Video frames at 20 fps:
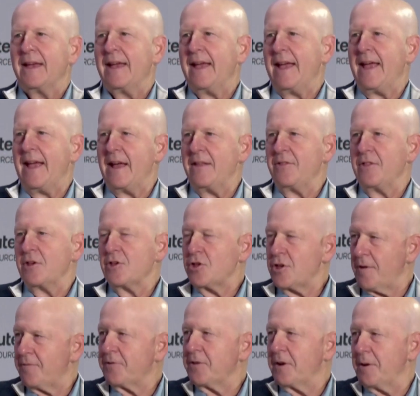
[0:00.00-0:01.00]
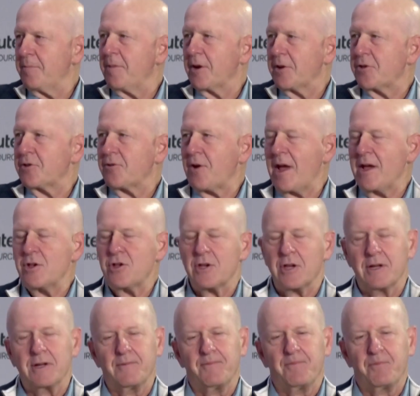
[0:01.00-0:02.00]
And the shift in
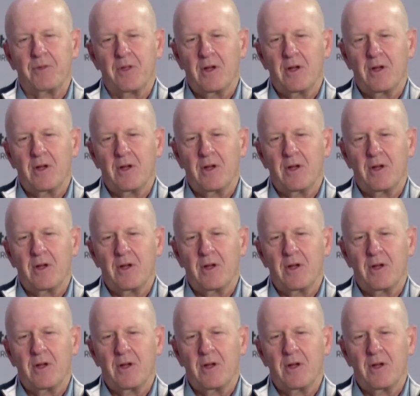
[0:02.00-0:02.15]
administration,